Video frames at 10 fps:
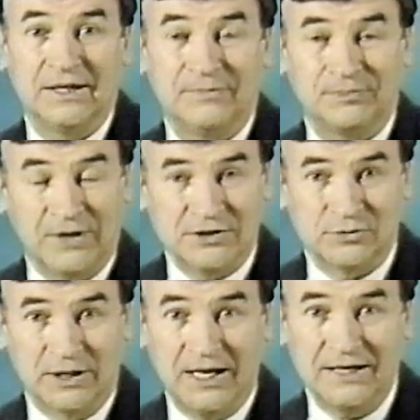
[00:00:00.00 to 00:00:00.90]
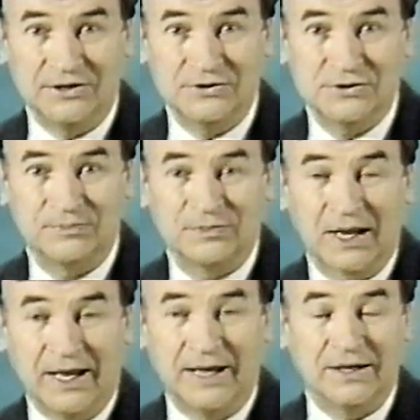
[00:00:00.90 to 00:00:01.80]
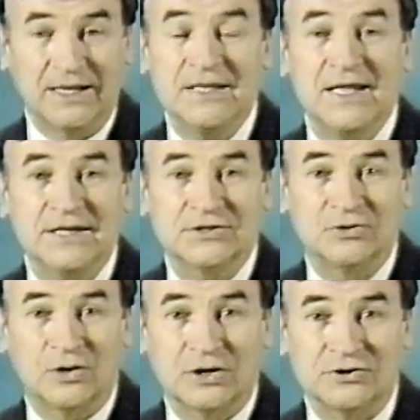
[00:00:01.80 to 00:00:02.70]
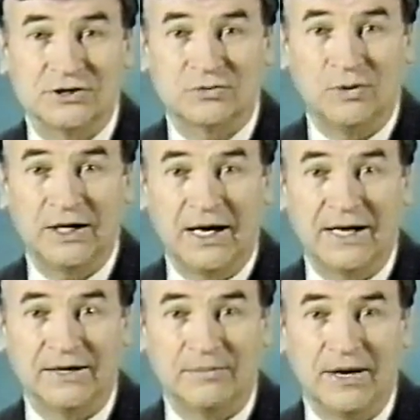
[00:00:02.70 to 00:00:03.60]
That's what I use. And in that store, just 1 item.